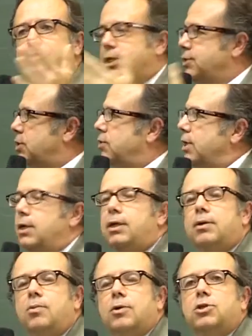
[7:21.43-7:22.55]

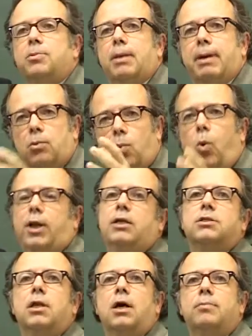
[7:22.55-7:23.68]
disagree with Jamal about what
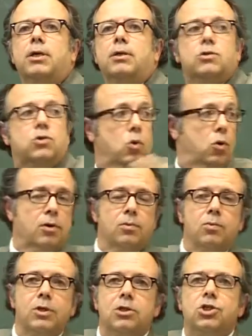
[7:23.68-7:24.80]
Islam is, or
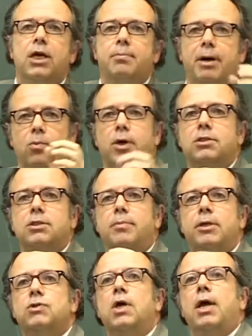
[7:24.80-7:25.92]
with the Sheikh about what
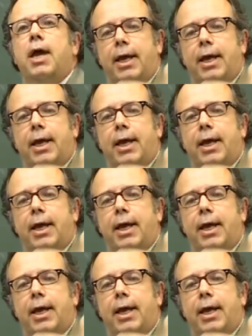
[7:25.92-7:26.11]
Islam is,